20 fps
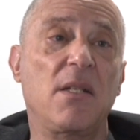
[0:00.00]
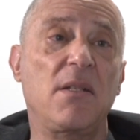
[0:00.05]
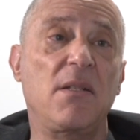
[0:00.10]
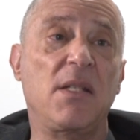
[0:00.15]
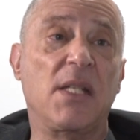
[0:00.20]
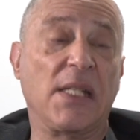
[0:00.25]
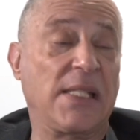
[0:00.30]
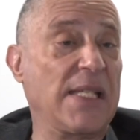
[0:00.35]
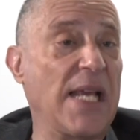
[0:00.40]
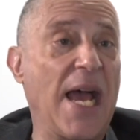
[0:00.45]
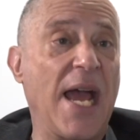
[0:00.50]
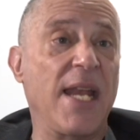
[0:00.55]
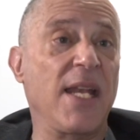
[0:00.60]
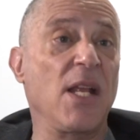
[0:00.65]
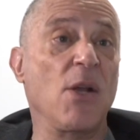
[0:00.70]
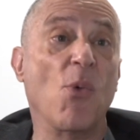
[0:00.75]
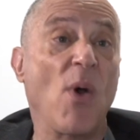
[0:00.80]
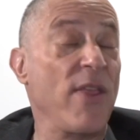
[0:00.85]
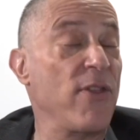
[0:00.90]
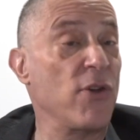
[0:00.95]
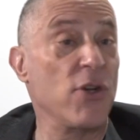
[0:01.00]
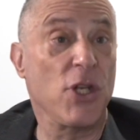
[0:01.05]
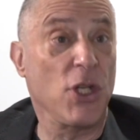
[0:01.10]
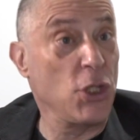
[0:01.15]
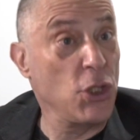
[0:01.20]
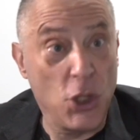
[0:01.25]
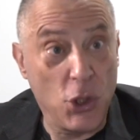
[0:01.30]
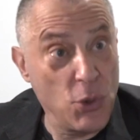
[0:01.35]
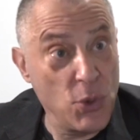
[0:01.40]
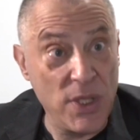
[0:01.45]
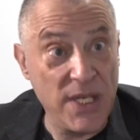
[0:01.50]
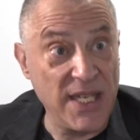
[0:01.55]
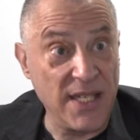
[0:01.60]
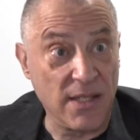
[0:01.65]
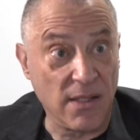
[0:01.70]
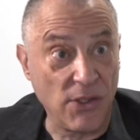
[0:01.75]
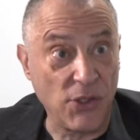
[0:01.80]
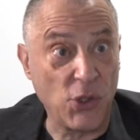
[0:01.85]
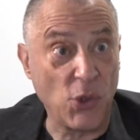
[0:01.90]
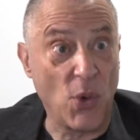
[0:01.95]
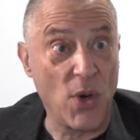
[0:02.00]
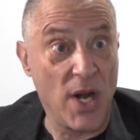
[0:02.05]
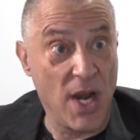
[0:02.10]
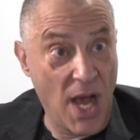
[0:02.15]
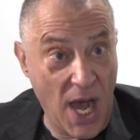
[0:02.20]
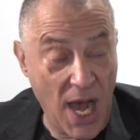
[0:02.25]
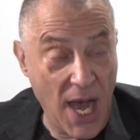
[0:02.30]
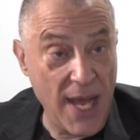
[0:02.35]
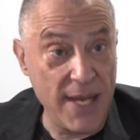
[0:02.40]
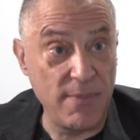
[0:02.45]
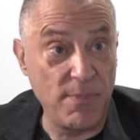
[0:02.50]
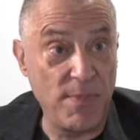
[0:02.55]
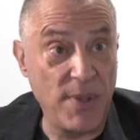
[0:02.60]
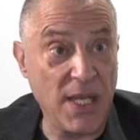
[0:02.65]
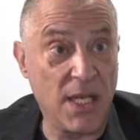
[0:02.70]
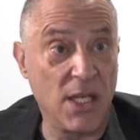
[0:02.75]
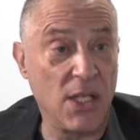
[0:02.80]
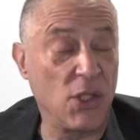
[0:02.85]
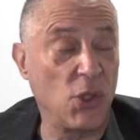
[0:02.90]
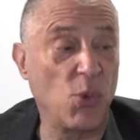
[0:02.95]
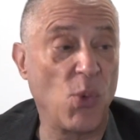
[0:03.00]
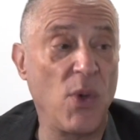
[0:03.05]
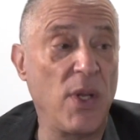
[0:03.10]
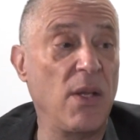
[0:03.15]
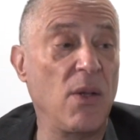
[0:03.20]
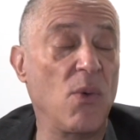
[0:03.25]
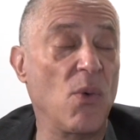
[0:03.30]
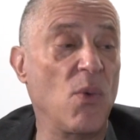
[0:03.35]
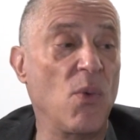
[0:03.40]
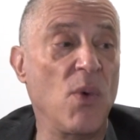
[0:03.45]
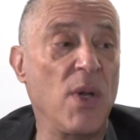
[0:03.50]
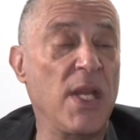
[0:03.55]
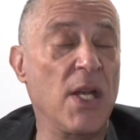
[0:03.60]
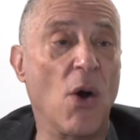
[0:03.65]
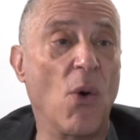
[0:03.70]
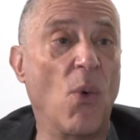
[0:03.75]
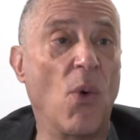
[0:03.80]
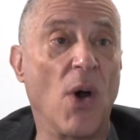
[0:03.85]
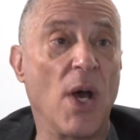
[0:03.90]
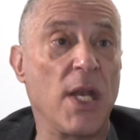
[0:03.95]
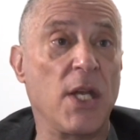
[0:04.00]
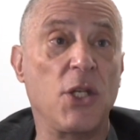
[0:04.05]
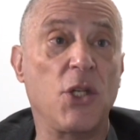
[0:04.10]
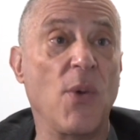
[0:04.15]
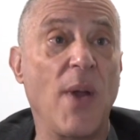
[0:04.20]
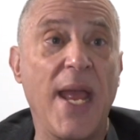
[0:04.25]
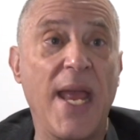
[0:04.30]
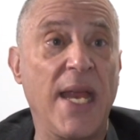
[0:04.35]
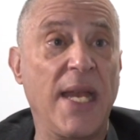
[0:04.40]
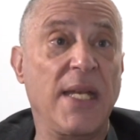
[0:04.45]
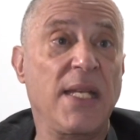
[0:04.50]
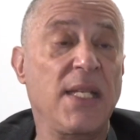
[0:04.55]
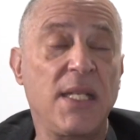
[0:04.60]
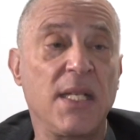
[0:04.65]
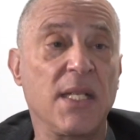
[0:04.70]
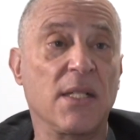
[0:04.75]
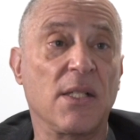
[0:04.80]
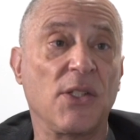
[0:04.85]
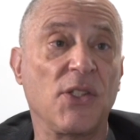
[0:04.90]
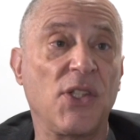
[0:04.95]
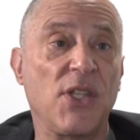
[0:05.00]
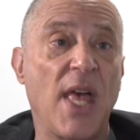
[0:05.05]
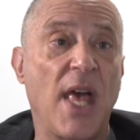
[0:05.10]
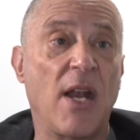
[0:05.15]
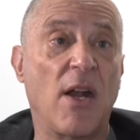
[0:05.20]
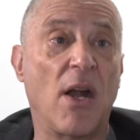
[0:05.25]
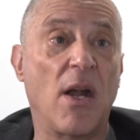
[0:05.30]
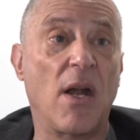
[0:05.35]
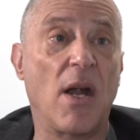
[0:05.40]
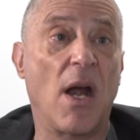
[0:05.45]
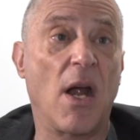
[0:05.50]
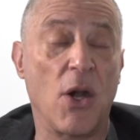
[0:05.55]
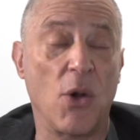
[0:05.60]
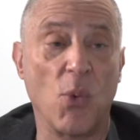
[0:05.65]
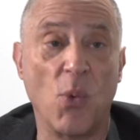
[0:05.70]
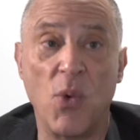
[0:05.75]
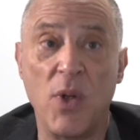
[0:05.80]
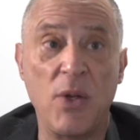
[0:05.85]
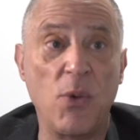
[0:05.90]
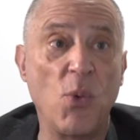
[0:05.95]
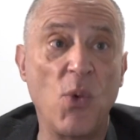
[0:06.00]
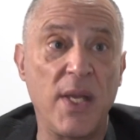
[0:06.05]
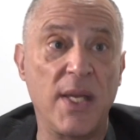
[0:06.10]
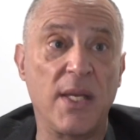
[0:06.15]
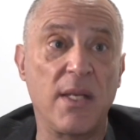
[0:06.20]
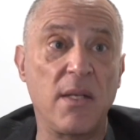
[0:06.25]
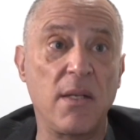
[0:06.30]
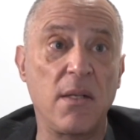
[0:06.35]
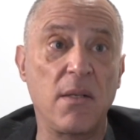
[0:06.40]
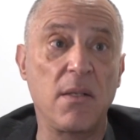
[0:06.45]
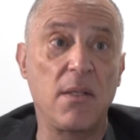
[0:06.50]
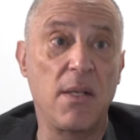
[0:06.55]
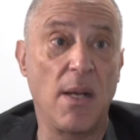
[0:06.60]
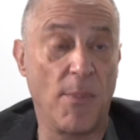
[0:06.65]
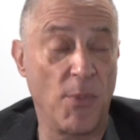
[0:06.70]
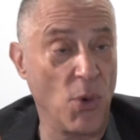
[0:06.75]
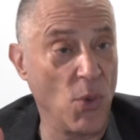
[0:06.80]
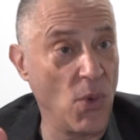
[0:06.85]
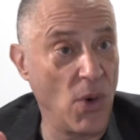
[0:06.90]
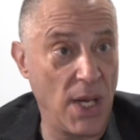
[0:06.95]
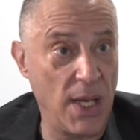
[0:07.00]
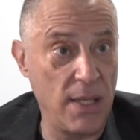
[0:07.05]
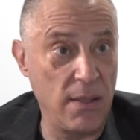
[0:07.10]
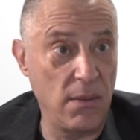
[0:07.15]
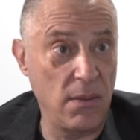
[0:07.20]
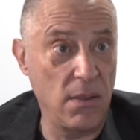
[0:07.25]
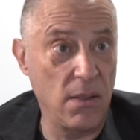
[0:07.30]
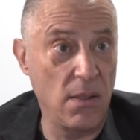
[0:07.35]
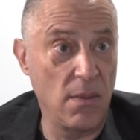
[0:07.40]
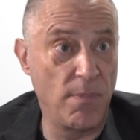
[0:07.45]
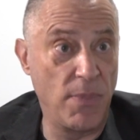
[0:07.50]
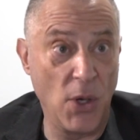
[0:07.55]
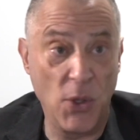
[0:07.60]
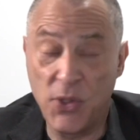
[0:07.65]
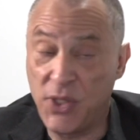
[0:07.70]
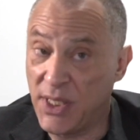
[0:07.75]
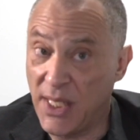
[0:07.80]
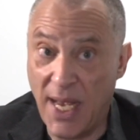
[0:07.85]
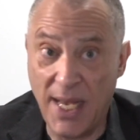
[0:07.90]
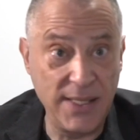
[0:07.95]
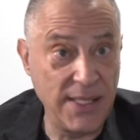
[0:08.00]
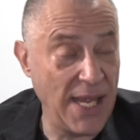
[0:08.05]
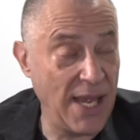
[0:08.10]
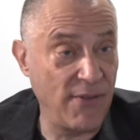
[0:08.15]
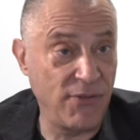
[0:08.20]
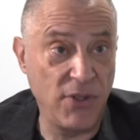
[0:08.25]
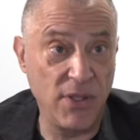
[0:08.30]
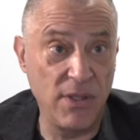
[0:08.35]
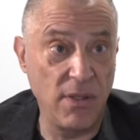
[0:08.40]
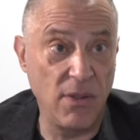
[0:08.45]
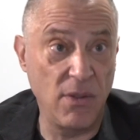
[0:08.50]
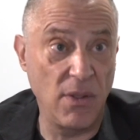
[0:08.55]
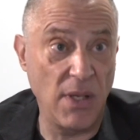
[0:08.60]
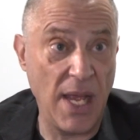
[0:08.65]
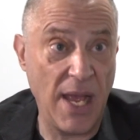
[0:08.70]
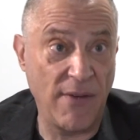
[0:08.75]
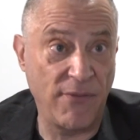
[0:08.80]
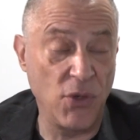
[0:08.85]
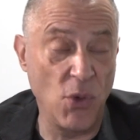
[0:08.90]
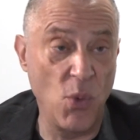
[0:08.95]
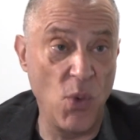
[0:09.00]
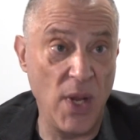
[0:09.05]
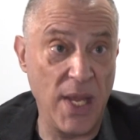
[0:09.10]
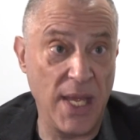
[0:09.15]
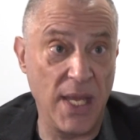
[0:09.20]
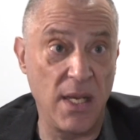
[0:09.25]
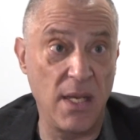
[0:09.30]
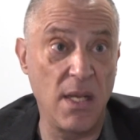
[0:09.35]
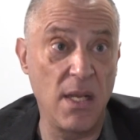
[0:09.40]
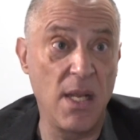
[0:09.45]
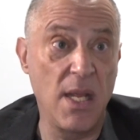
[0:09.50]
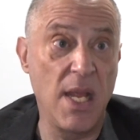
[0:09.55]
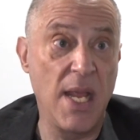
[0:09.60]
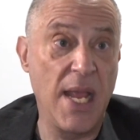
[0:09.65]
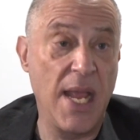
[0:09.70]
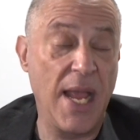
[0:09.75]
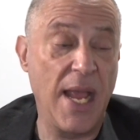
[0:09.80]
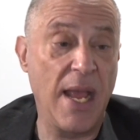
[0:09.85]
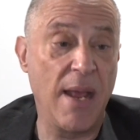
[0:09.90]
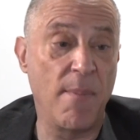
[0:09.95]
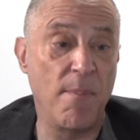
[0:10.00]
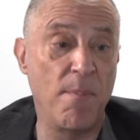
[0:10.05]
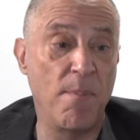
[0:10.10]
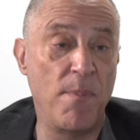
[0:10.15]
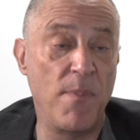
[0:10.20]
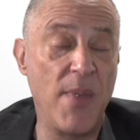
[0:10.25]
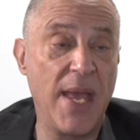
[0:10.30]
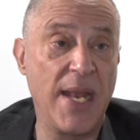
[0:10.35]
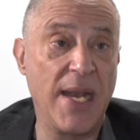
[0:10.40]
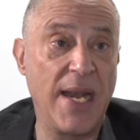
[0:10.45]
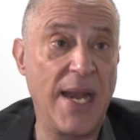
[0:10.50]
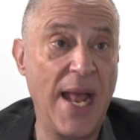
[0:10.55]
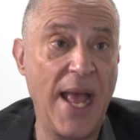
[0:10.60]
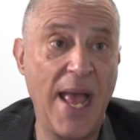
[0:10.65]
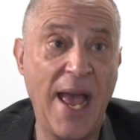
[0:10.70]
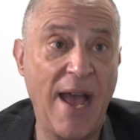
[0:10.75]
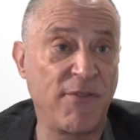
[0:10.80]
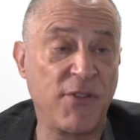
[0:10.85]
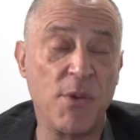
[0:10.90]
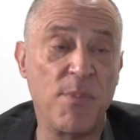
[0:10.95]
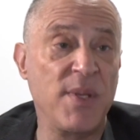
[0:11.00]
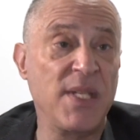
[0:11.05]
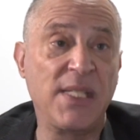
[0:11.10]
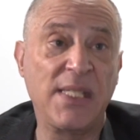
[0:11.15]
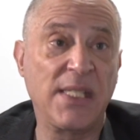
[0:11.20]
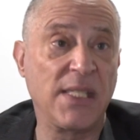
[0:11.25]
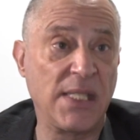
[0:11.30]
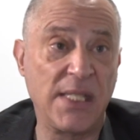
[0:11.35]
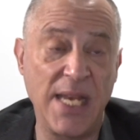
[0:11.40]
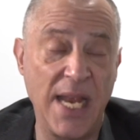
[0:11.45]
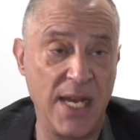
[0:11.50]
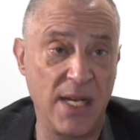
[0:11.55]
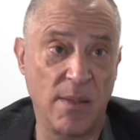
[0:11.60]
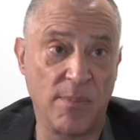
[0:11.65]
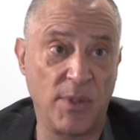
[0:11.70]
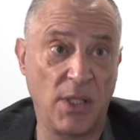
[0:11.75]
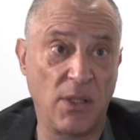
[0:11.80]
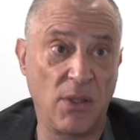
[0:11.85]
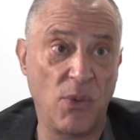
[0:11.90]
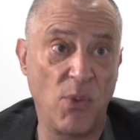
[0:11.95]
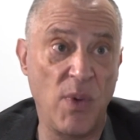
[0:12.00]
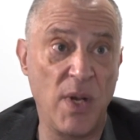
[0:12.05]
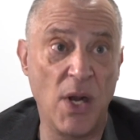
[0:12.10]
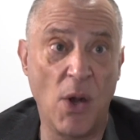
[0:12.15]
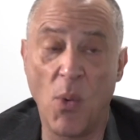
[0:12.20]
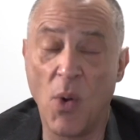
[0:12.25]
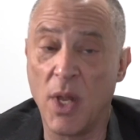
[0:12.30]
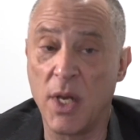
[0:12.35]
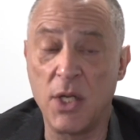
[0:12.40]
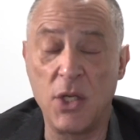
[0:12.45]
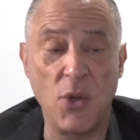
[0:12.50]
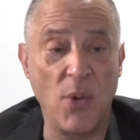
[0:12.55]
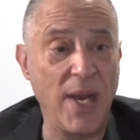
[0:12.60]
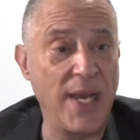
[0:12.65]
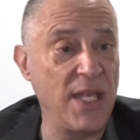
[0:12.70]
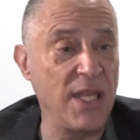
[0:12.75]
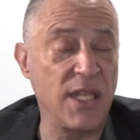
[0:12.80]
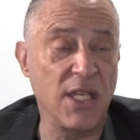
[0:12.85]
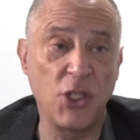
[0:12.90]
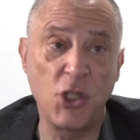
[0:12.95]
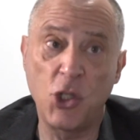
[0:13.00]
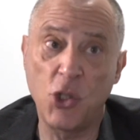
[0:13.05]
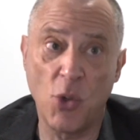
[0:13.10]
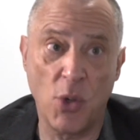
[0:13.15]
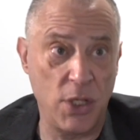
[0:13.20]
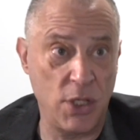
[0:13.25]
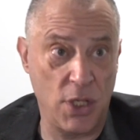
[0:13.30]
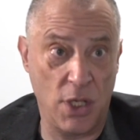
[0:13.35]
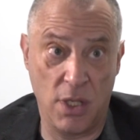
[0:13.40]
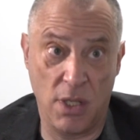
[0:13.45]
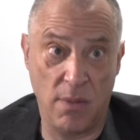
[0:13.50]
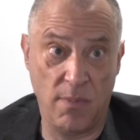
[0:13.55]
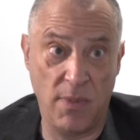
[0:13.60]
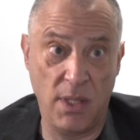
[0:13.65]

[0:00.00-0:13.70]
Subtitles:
Deciding whether to do deals or not, because we don't want to do any deals that aren't win-win. Number one, both sides have to win, and it have to be sustainable. We don't want to do anything short term.